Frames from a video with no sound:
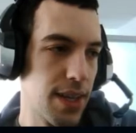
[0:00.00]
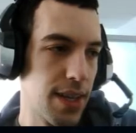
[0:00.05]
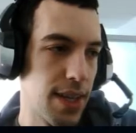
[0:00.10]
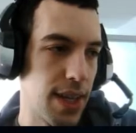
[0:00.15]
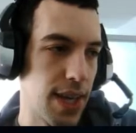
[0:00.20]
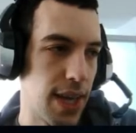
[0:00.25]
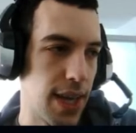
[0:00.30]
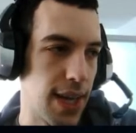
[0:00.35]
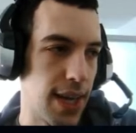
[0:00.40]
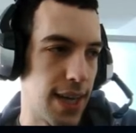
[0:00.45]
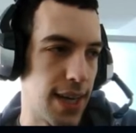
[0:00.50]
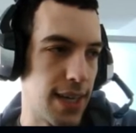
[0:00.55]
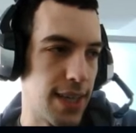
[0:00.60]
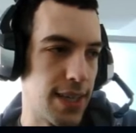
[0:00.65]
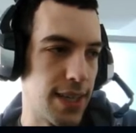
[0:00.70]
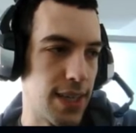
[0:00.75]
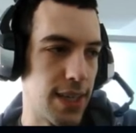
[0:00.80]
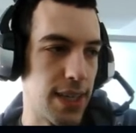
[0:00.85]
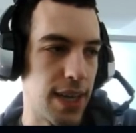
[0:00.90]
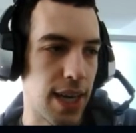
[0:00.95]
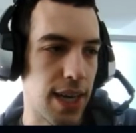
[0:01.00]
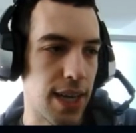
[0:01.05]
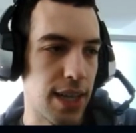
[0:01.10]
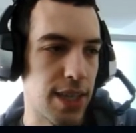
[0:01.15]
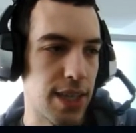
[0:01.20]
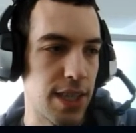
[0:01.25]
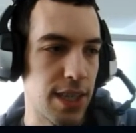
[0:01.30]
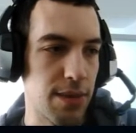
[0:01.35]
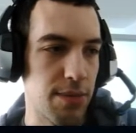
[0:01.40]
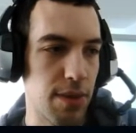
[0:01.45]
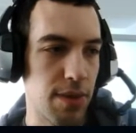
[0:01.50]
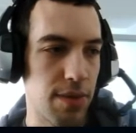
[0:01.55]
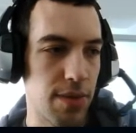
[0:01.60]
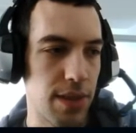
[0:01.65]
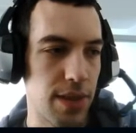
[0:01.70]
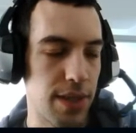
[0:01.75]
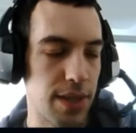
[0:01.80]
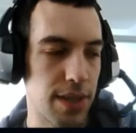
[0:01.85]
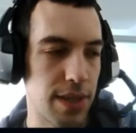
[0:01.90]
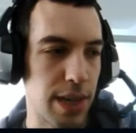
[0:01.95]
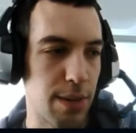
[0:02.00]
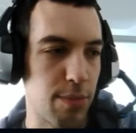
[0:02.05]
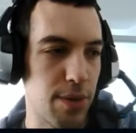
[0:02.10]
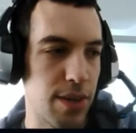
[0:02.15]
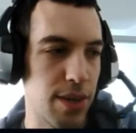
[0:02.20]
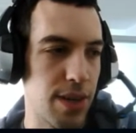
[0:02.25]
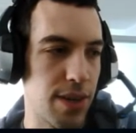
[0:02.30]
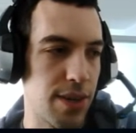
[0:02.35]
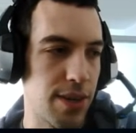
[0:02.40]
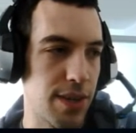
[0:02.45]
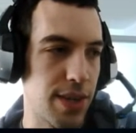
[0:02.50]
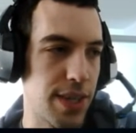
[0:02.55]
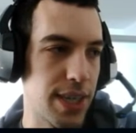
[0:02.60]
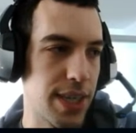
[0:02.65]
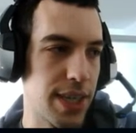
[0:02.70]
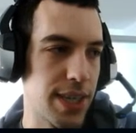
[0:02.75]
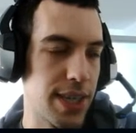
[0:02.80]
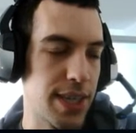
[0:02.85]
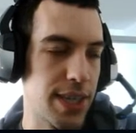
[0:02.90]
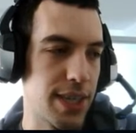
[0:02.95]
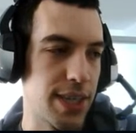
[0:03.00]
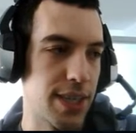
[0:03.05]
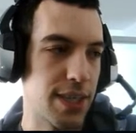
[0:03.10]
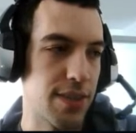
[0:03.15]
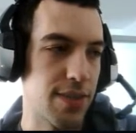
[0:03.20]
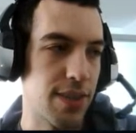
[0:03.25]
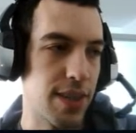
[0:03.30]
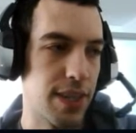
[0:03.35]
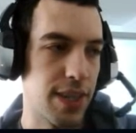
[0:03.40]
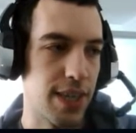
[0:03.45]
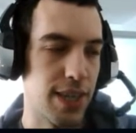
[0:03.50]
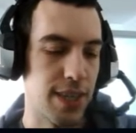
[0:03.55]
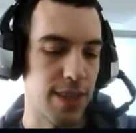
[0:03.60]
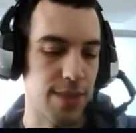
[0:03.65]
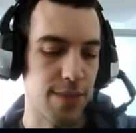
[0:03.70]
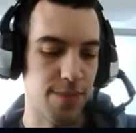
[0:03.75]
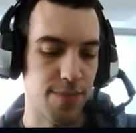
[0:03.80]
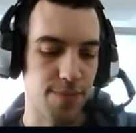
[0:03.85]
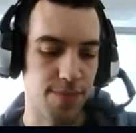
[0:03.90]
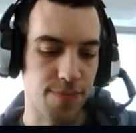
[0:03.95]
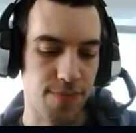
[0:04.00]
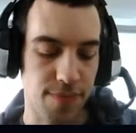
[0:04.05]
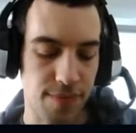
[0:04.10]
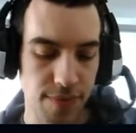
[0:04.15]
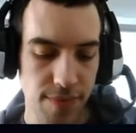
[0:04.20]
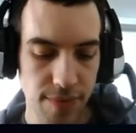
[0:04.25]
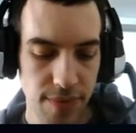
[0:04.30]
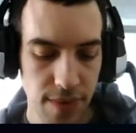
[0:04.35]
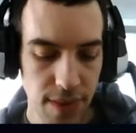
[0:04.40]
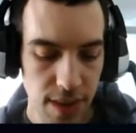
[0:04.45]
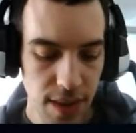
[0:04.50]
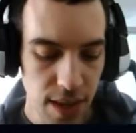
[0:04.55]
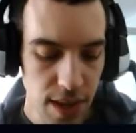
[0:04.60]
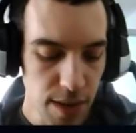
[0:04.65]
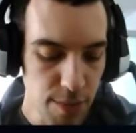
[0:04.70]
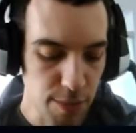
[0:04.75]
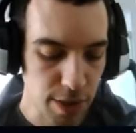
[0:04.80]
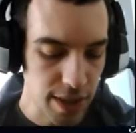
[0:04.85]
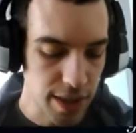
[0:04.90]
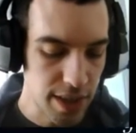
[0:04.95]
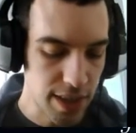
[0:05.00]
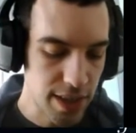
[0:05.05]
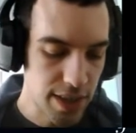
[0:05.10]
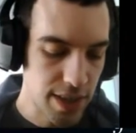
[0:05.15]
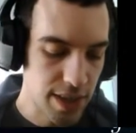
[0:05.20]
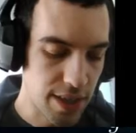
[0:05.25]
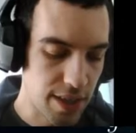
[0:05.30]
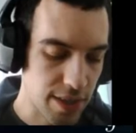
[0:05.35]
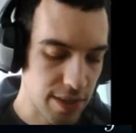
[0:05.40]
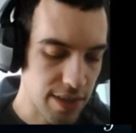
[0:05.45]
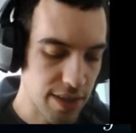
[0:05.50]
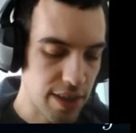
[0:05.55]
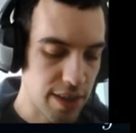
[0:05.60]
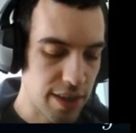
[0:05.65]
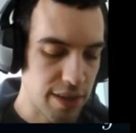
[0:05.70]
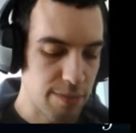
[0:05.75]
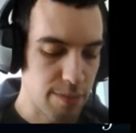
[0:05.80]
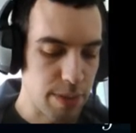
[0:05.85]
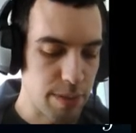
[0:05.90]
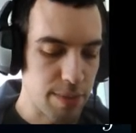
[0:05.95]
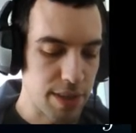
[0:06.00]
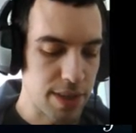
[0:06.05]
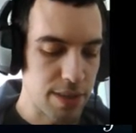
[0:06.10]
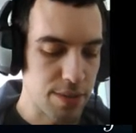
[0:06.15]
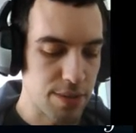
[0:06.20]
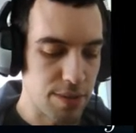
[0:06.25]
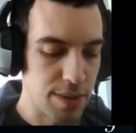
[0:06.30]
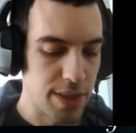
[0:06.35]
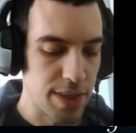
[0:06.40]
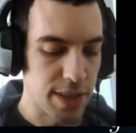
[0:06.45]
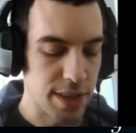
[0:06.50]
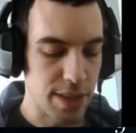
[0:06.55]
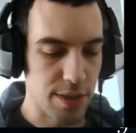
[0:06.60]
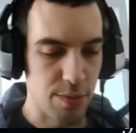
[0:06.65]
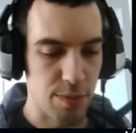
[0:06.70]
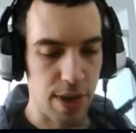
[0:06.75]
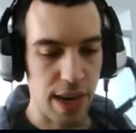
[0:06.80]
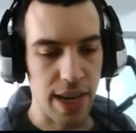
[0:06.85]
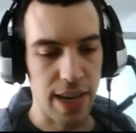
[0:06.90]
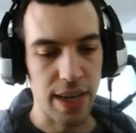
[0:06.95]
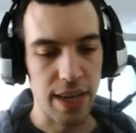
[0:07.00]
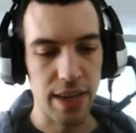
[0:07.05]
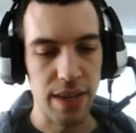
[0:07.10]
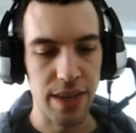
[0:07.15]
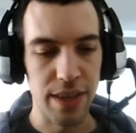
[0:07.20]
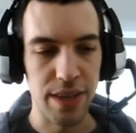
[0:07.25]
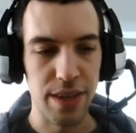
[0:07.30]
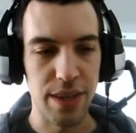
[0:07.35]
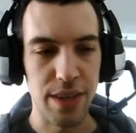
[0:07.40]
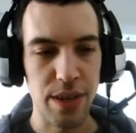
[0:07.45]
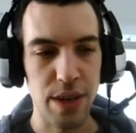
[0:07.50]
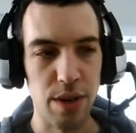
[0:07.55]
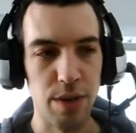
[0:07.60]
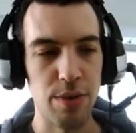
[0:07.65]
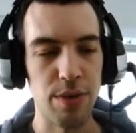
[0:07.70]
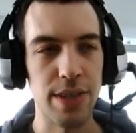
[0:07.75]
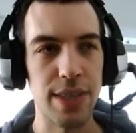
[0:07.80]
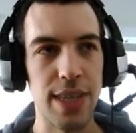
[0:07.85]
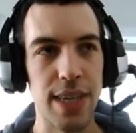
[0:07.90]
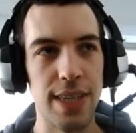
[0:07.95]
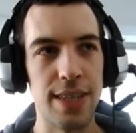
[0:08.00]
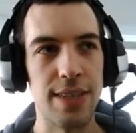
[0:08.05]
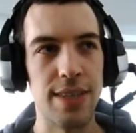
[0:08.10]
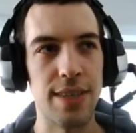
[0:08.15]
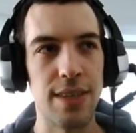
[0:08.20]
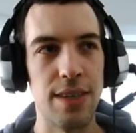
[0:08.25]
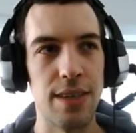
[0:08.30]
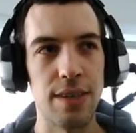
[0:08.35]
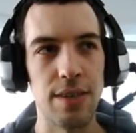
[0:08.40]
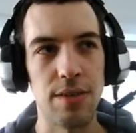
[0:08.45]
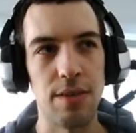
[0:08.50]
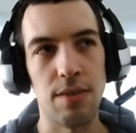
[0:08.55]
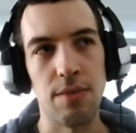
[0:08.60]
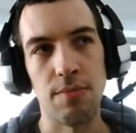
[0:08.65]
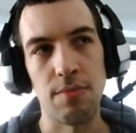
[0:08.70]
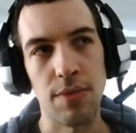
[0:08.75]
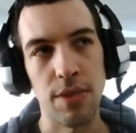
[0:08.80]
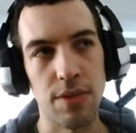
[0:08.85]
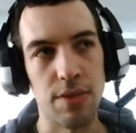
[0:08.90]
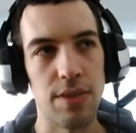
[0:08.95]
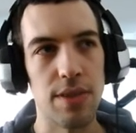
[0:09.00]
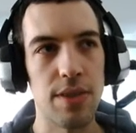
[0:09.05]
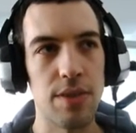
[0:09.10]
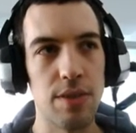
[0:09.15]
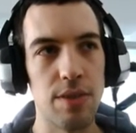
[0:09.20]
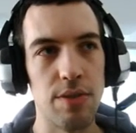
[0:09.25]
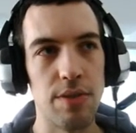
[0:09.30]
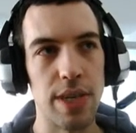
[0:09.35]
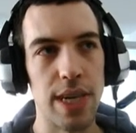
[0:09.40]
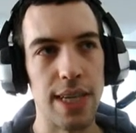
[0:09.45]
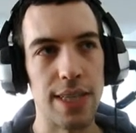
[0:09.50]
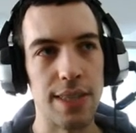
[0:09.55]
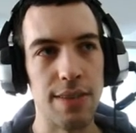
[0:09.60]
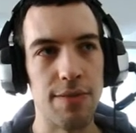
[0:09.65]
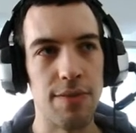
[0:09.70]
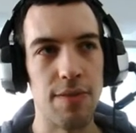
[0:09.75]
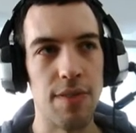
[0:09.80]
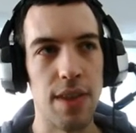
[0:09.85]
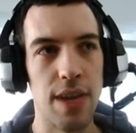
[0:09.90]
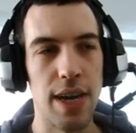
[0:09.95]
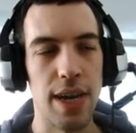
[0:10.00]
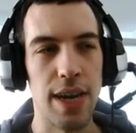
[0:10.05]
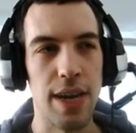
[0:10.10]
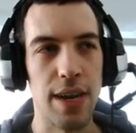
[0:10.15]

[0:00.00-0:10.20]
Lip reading: And another issue with this demo code here is that what also a lot of people do is writing codes as code as if they